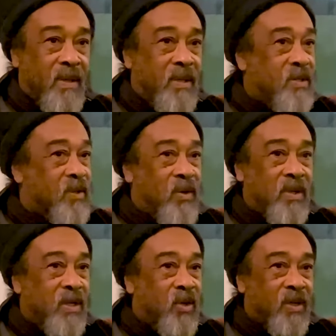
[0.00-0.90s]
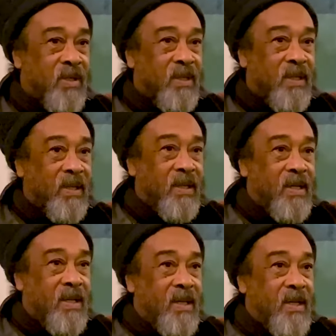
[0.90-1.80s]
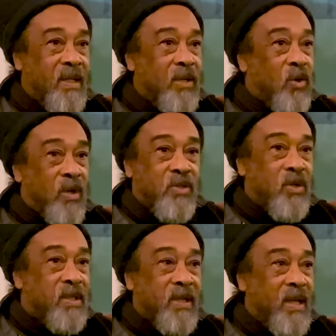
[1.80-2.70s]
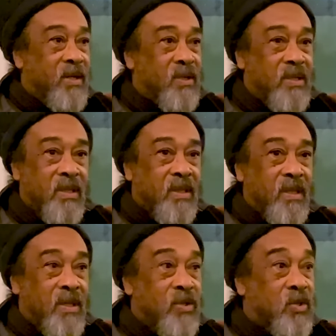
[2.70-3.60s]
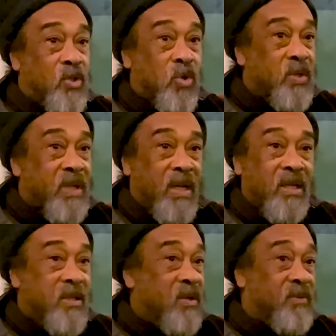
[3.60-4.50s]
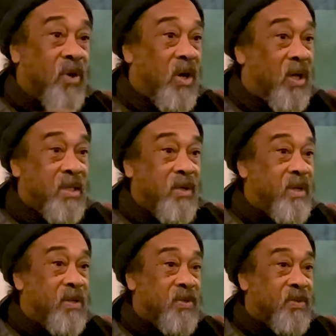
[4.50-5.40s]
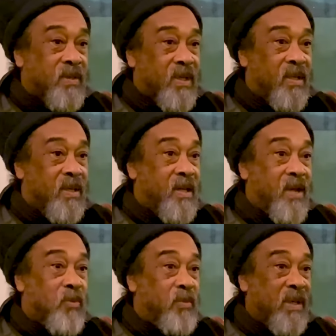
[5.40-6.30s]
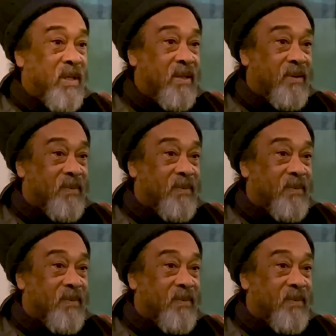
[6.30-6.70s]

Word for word: There's only God. And God is not an entity, He is the totality of all there is and can ever be.